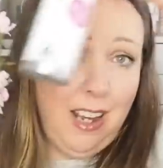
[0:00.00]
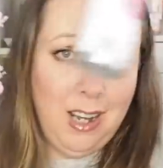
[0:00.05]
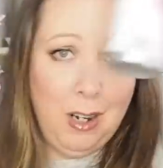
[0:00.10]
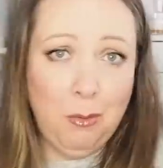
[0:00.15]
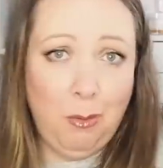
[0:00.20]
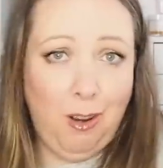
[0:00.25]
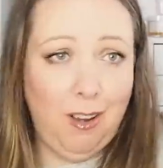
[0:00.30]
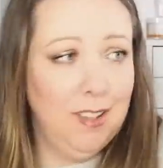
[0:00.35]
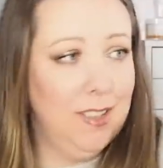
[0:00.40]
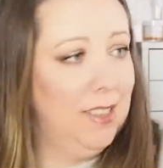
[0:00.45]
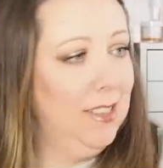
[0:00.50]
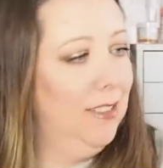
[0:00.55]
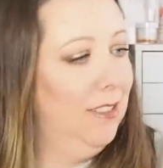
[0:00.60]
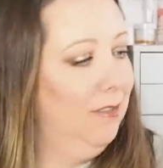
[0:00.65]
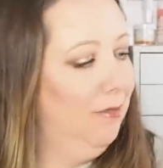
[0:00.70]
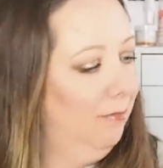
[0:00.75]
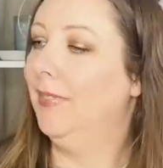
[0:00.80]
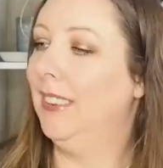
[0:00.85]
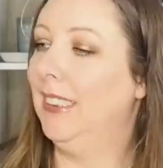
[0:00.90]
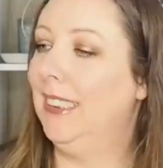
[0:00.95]
And it was.
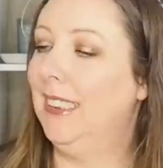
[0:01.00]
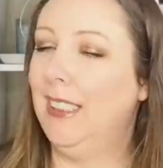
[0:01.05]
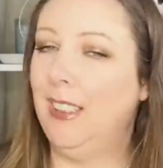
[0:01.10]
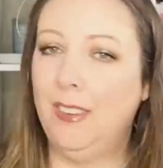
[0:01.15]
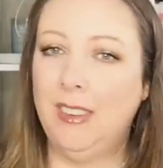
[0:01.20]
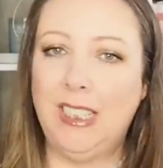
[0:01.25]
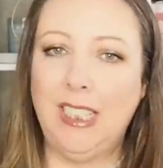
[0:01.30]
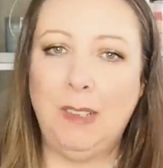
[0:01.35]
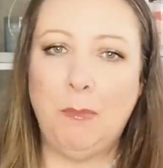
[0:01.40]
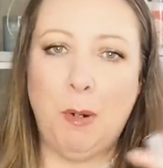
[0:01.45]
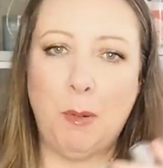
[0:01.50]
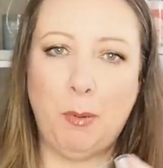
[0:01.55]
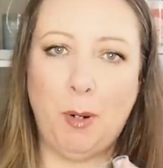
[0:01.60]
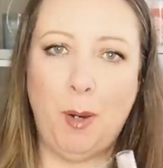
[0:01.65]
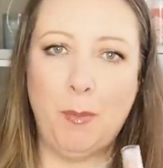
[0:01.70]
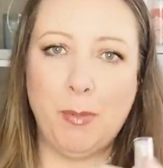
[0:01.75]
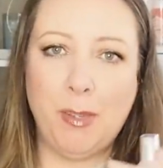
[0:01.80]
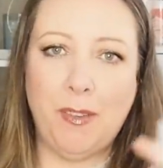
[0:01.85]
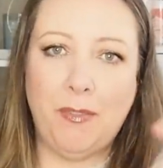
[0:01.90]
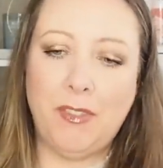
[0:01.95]
because I always think my
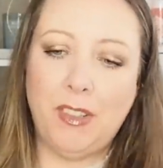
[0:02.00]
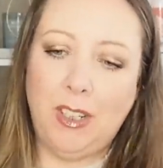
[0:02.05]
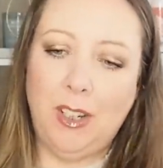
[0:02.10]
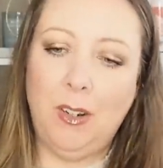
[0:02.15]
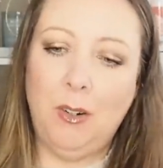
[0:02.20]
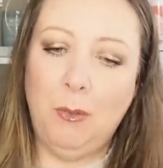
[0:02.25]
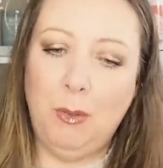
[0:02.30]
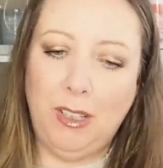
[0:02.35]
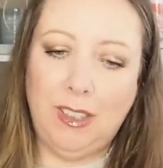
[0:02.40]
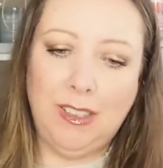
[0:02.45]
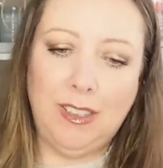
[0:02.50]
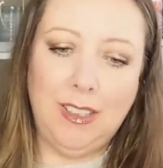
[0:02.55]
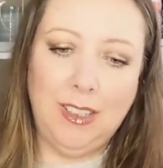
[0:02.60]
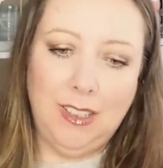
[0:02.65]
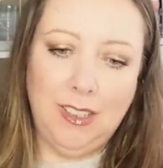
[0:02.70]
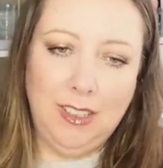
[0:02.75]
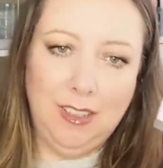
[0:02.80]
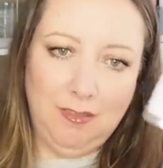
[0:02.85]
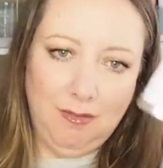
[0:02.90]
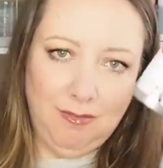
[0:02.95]
props have to go with
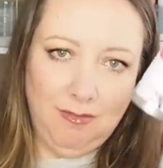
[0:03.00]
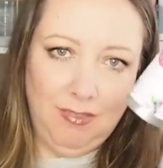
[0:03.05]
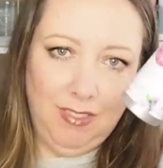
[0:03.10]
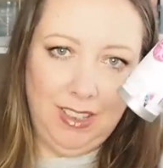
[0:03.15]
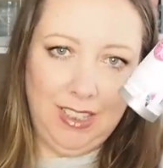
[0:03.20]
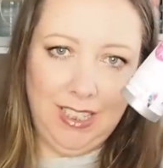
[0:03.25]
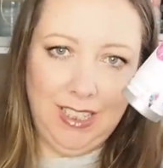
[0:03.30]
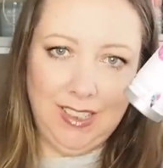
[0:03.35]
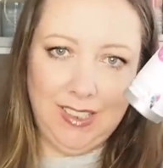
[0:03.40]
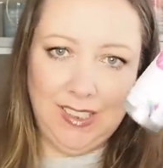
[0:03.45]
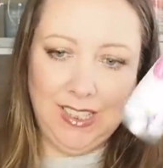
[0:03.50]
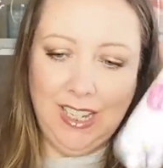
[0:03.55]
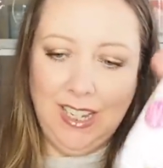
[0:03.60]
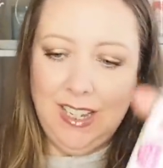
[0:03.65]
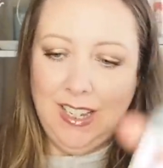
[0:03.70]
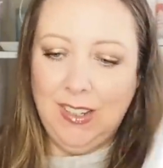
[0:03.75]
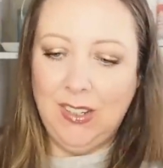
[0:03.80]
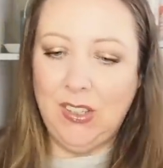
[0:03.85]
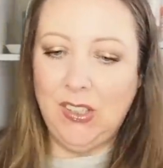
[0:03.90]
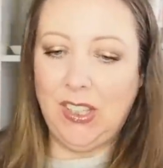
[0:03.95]
the this,
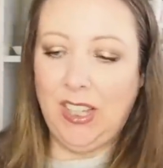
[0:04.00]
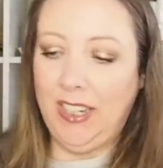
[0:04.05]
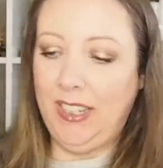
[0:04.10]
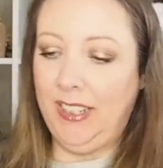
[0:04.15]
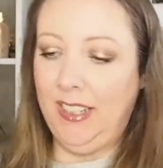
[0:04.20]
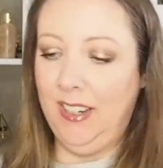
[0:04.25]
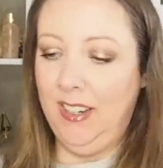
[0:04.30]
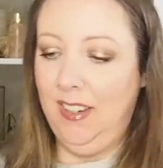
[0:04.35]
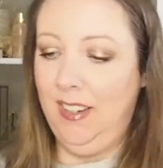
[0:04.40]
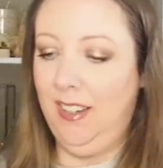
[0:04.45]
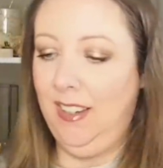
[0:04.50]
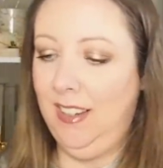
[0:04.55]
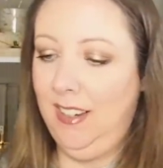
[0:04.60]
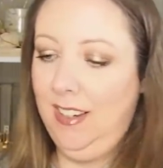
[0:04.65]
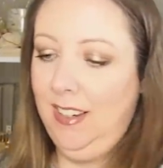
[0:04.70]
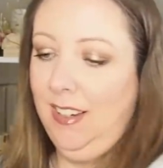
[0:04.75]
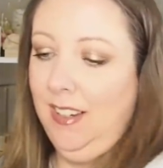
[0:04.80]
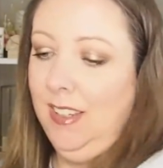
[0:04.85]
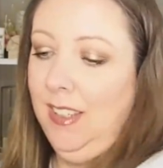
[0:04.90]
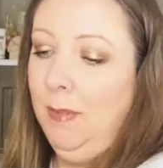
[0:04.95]
because like,
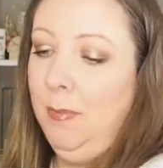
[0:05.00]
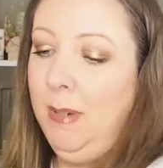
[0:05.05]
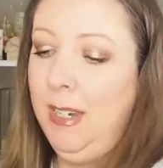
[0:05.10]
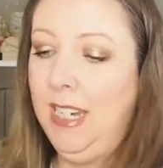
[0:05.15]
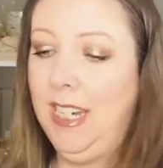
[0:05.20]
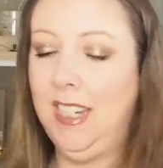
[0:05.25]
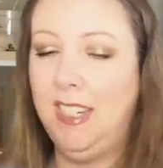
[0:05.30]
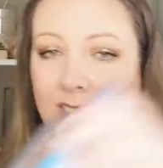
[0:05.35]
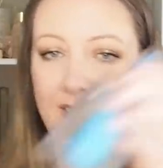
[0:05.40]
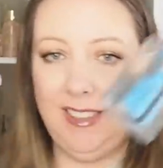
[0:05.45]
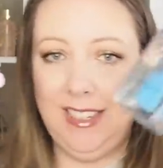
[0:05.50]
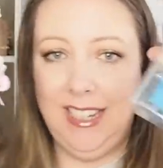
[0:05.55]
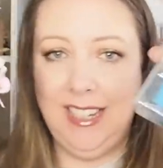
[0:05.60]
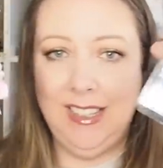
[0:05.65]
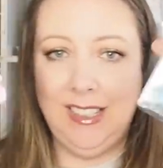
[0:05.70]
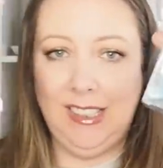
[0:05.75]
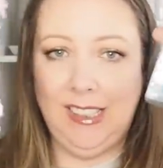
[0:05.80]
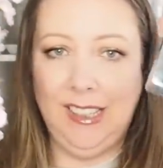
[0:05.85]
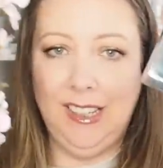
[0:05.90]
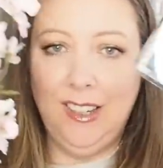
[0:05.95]
to me,
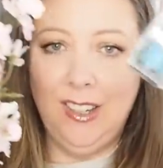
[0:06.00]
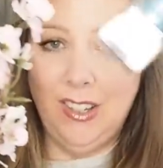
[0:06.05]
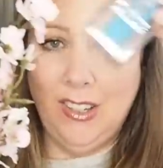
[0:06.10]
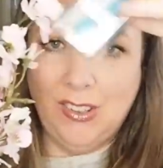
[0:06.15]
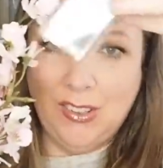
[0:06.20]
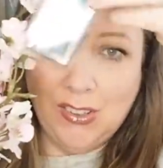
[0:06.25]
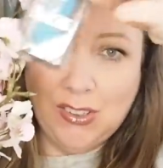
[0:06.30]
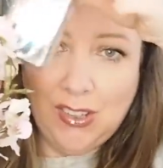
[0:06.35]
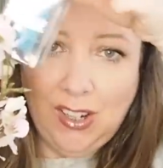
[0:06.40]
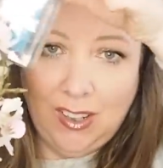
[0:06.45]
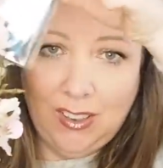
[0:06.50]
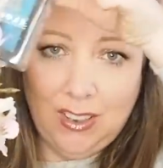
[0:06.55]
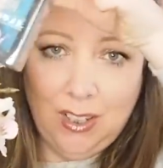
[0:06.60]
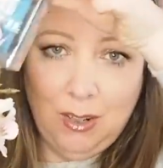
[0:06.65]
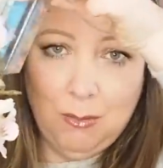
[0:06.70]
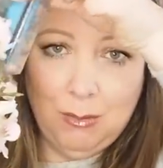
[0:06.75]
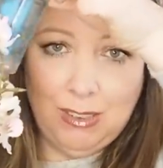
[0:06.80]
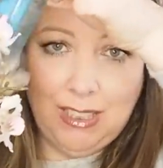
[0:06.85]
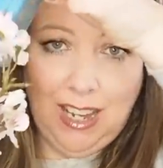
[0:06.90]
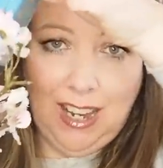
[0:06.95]
this does not
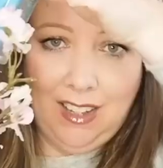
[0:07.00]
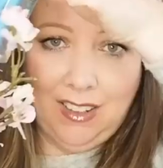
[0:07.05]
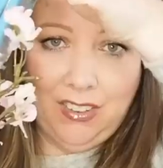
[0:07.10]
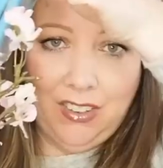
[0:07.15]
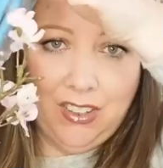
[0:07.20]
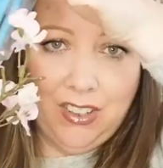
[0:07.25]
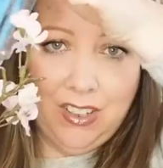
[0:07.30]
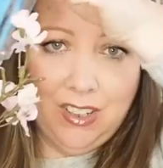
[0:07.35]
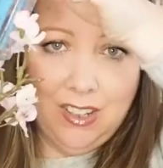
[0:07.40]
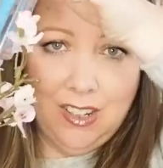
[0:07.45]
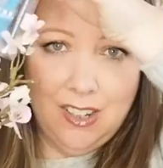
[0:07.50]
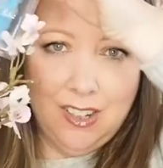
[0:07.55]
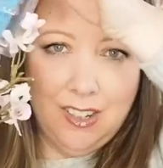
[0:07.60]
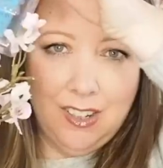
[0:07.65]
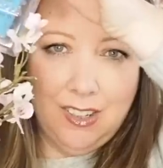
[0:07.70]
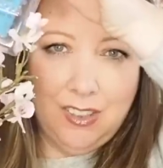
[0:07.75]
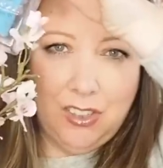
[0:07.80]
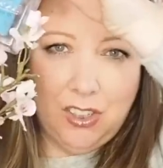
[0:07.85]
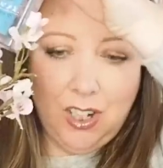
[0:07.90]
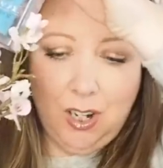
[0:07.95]
go with that.
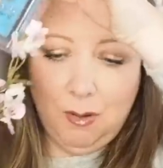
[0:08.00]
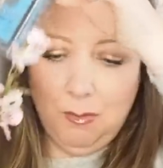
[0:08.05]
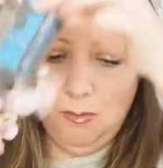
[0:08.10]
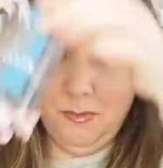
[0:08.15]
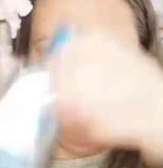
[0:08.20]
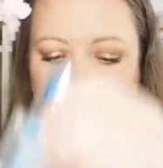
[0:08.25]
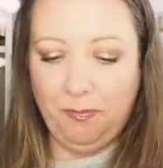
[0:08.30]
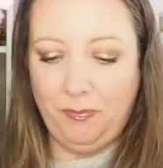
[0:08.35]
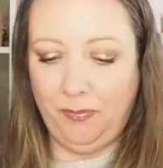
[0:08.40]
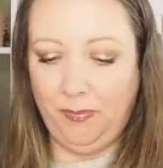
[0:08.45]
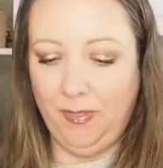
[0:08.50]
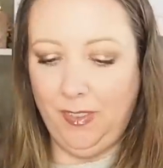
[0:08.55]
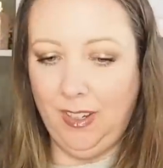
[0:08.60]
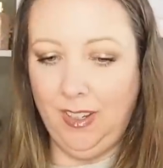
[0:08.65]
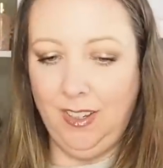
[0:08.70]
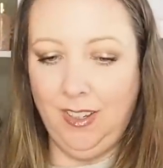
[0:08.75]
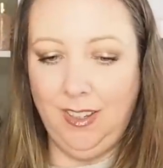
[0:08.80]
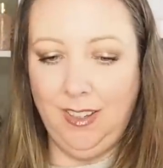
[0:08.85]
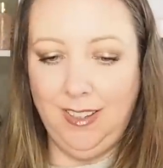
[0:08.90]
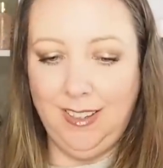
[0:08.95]
Do you
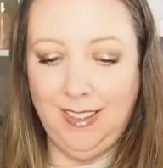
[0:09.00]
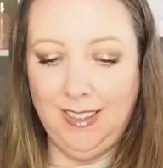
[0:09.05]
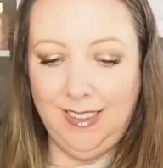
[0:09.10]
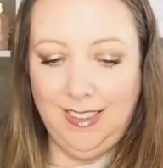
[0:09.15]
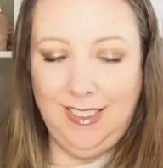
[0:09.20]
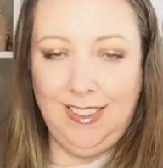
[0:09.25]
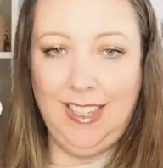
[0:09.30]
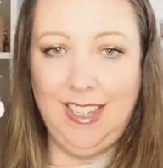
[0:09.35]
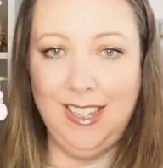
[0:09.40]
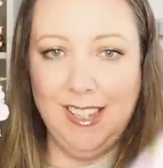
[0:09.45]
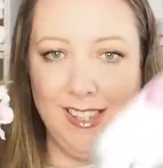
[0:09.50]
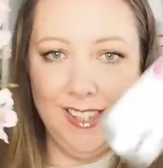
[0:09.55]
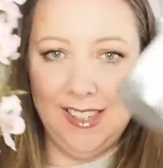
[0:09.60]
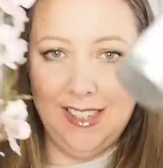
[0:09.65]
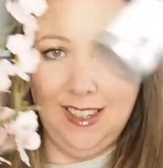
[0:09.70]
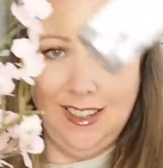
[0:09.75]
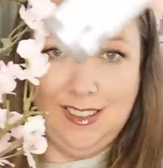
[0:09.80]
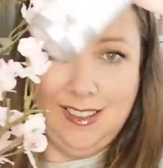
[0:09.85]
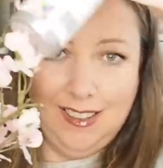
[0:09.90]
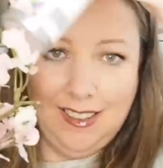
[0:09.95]
know?
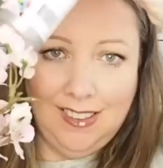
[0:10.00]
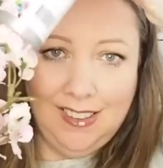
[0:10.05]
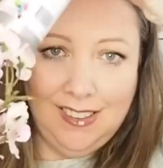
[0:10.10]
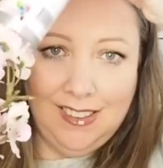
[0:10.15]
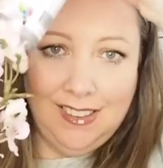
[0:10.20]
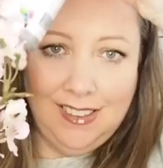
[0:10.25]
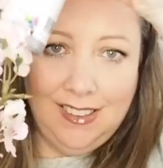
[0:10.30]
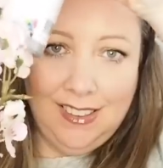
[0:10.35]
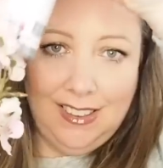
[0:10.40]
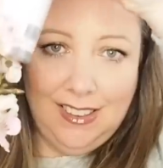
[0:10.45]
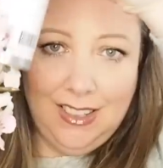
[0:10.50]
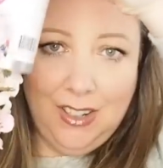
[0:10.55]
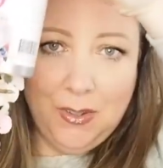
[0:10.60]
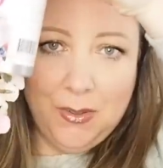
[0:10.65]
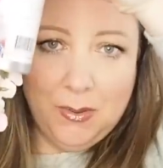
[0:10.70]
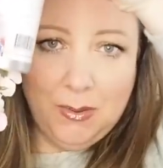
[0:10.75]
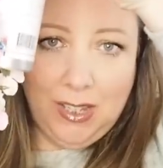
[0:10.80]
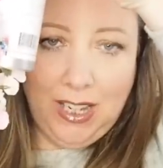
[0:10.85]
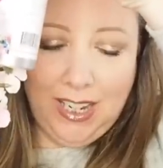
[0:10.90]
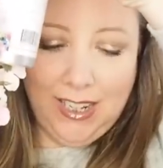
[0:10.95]
This
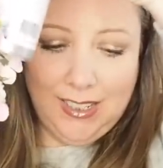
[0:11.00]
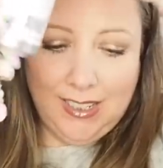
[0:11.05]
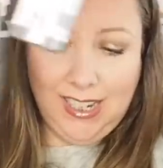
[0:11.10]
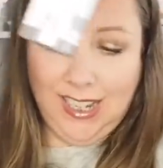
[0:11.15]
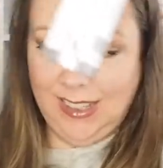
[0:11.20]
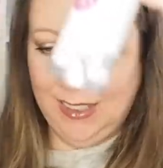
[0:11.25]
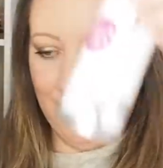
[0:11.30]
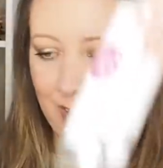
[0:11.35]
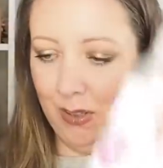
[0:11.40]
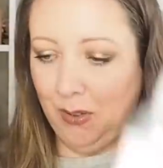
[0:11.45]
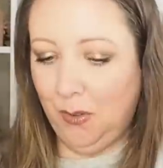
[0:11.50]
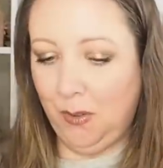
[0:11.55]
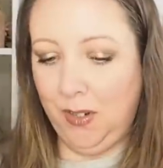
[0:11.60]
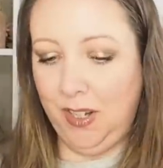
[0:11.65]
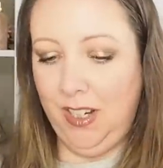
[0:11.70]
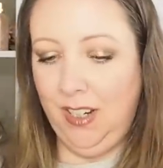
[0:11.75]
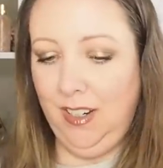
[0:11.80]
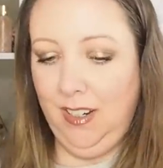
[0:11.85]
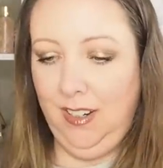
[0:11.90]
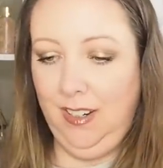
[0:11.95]
goes with that. It tells a
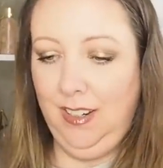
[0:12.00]
story.